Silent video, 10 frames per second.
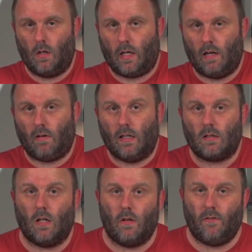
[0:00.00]
Okay, right,
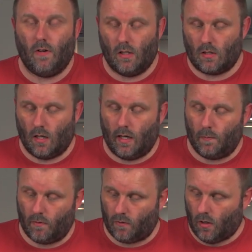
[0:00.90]
so the first
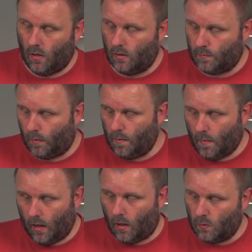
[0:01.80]
light we've got is probably
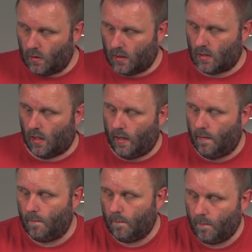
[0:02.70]
my oldest light,
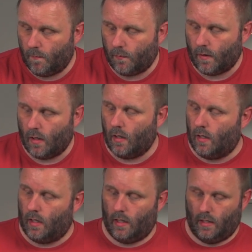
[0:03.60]

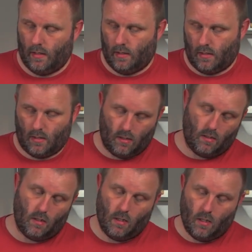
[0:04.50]
is
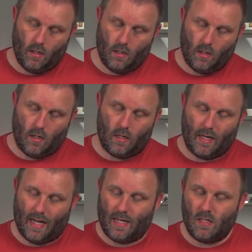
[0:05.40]

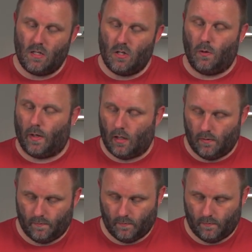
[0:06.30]
an Andua.